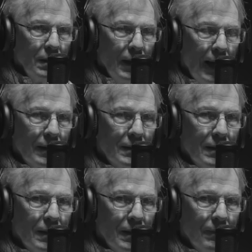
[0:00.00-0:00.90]
at
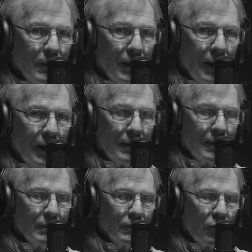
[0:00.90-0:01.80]

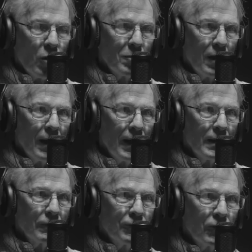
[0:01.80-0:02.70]
Fort Bragg
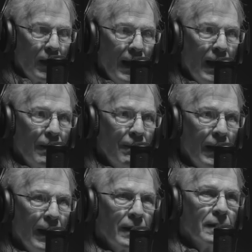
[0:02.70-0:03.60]
and fly
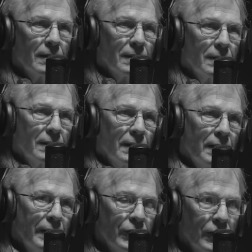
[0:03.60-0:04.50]
that to
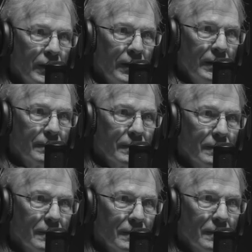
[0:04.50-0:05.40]
D.C.
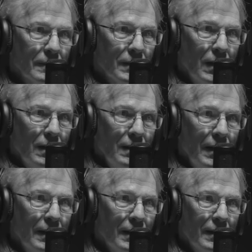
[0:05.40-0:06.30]

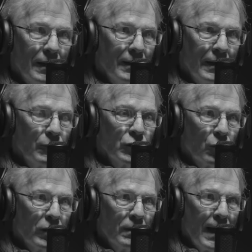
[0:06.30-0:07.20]
And it was a
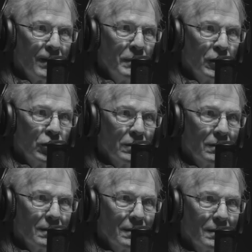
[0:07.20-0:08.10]
real live mission.
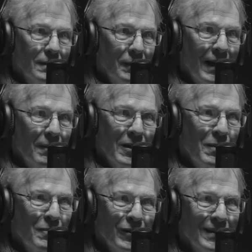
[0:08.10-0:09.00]
I mean, how many
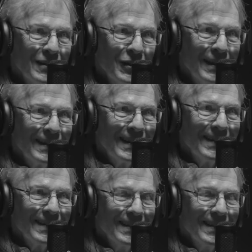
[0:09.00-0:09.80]
people can say that,